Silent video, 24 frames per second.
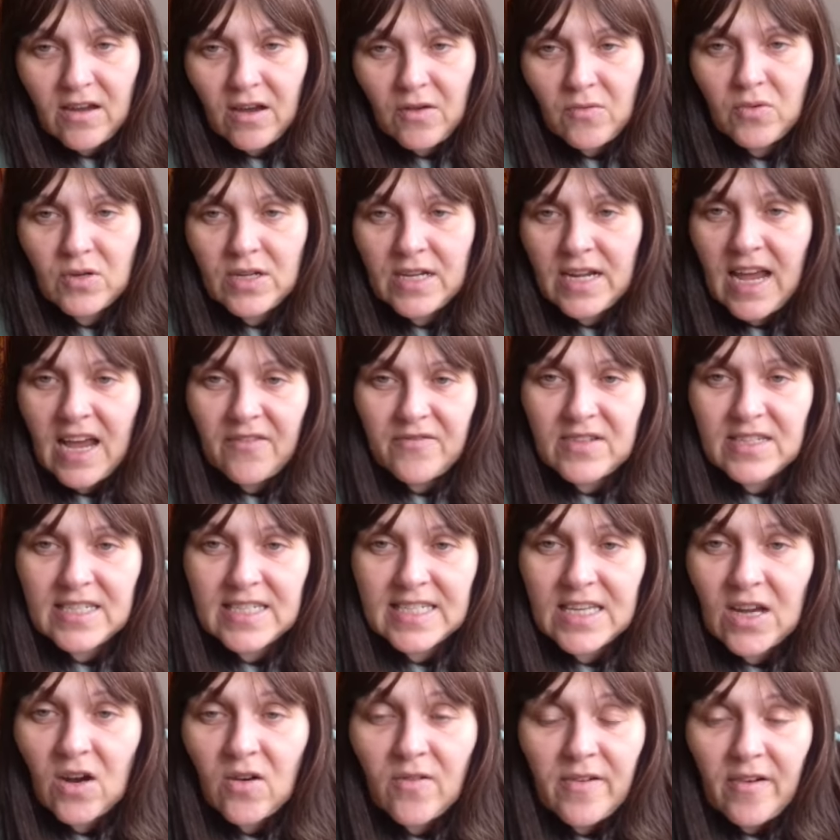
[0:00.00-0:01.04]
I wouldn't have to
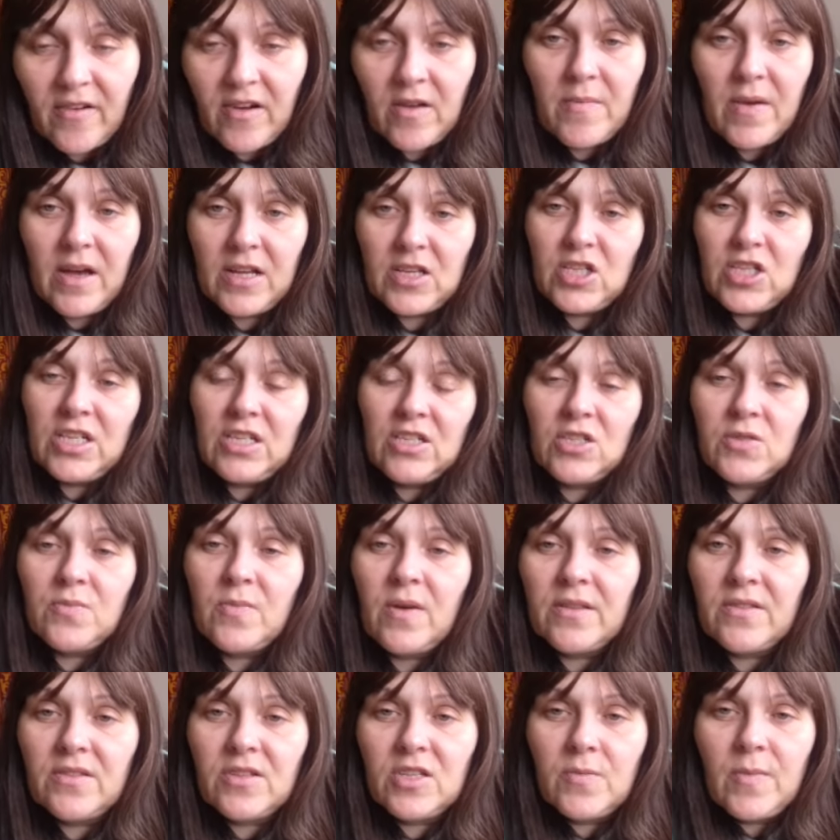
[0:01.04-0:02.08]
sell very much each
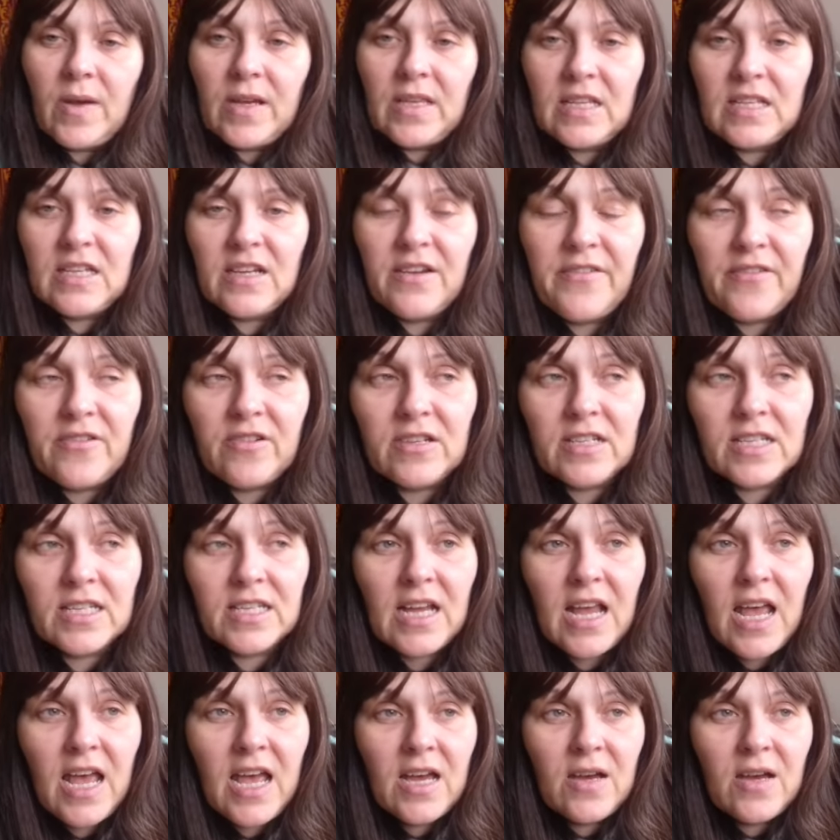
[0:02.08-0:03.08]
month to make the difference,